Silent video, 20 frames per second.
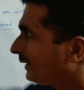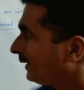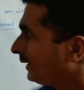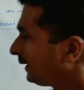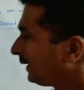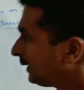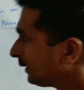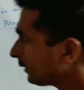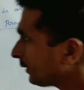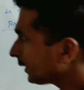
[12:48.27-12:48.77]

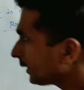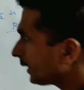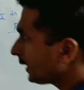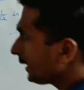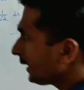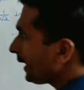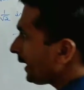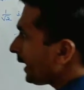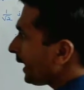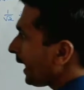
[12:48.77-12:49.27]
Here
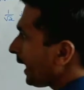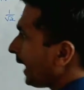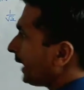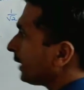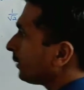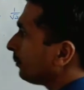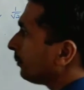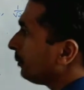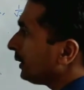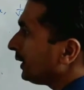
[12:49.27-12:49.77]
a
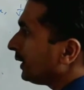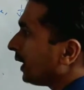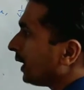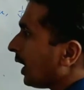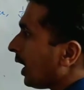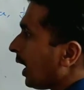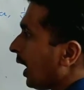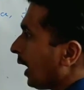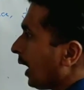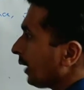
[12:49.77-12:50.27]
and b
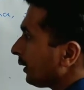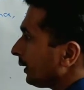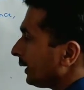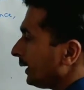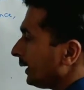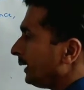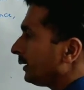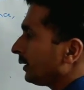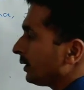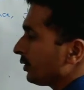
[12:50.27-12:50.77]
are
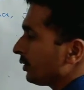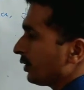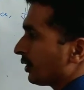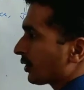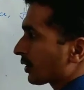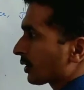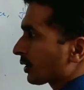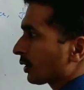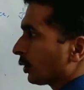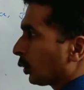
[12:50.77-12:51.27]

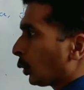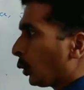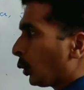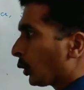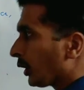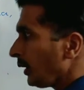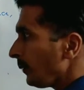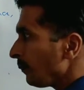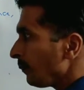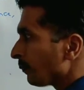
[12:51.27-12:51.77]
integers.
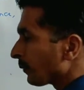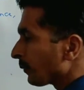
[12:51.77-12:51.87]
Okay,